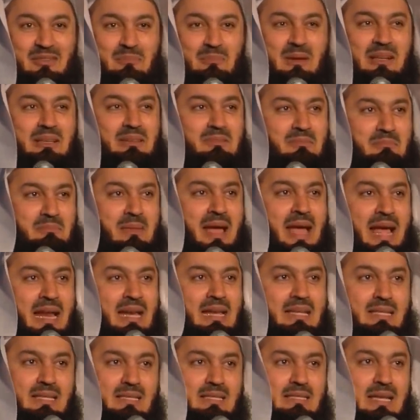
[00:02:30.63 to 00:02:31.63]
But
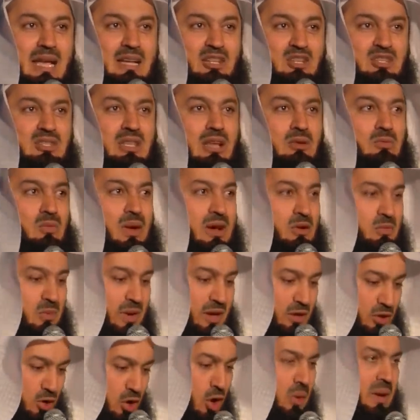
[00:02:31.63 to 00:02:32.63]
man is such that when
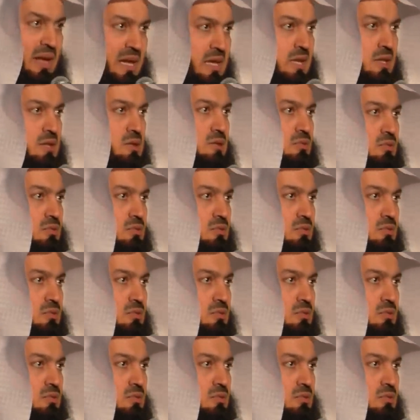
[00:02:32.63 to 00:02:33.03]
we're going